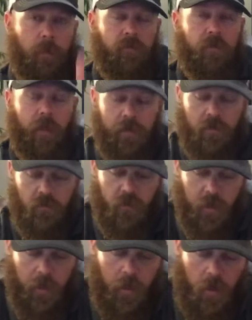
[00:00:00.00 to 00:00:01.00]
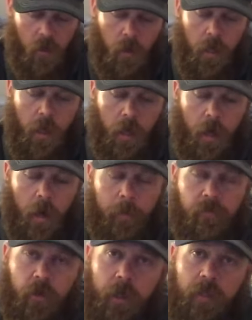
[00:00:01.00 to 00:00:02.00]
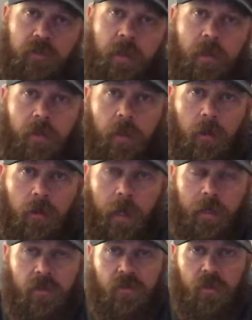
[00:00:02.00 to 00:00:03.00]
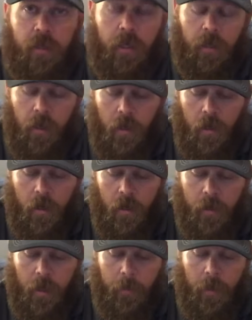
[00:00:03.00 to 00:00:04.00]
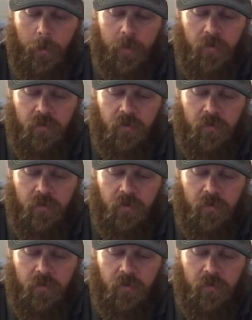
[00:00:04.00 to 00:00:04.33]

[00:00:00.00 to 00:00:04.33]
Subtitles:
if you like the video. If there is anything you'd like to see coming up in a